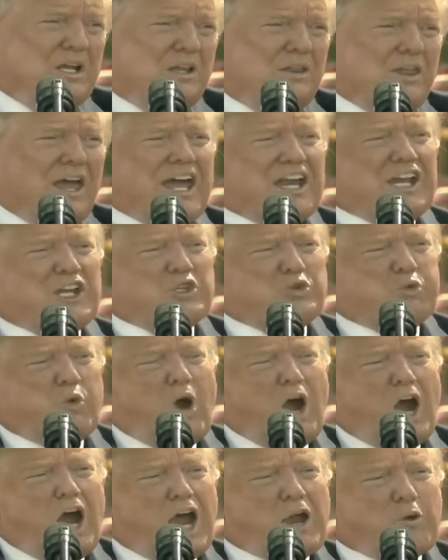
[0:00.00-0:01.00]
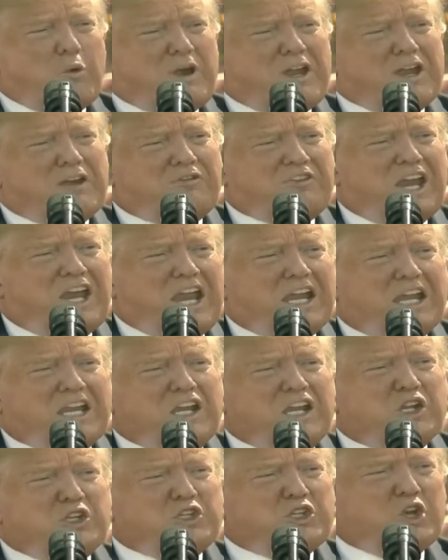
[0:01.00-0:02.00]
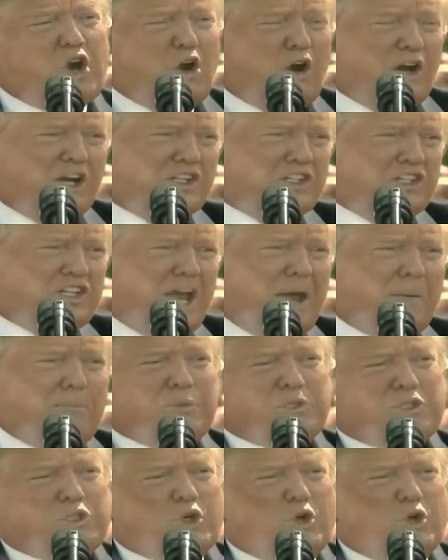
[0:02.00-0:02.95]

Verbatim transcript: That is why we have taken historic steps